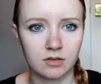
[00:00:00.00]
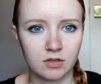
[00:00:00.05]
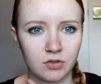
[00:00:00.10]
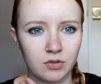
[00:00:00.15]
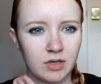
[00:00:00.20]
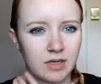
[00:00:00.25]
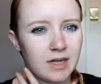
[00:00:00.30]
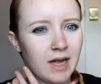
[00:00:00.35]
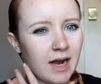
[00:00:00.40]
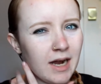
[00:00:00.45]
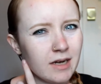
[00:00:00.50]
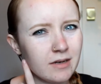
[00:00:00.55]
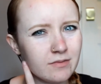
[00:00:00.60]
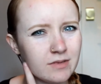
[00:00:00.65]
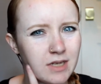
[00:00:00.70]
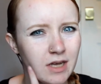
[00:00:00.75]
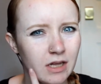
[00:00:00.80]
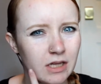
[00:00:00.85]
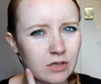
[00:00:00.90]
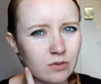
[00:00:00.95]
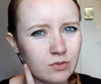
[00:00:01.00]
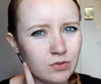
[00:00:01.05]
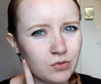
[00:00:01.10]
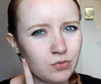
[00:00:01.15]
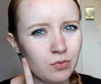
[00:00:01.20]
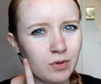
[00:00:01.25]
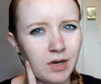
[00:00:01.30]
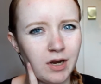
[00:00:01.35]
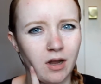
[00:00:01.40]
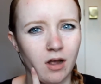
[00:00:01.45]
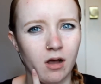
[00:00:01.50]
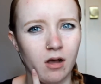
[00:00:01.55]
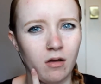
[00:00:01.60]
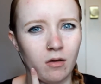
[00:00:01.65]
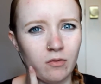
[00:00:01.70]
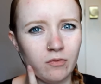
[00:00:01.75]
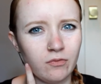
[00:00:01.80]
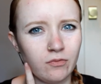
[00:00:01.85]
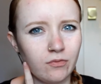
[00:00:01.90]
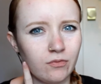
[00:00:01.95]
You could kind of tell it was wearing
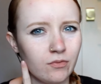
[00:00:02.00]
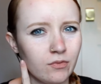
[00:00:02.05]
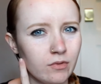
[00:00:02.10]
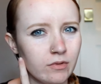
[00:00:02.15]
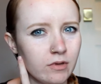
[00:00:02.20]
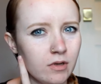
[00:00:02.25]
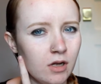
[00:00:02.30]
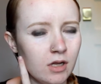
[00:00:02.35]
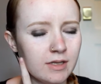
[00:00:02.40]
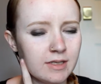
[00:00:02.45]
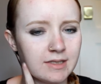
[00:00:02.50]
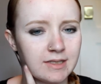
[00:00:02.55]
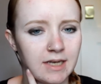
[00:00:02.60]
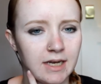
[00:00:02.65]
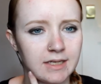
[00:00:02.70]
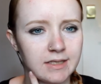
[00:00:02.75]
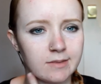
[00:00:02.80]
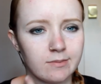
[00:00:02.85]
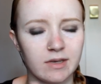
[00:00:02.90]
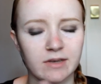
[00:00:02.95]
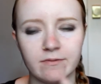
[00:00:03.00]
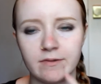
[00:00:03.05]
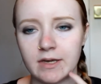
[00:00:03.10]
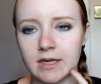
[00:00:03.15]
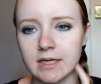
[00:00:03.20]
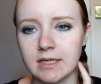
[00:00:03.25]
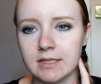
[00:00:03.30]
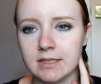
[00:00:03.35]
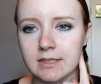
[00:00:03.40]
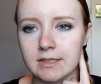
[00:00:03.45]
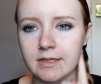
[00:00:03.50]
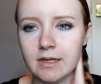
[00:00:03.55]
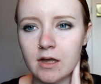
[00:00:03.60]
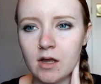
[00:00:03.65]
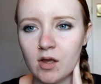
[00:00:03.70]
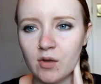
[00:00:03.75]
off on the sides of my face,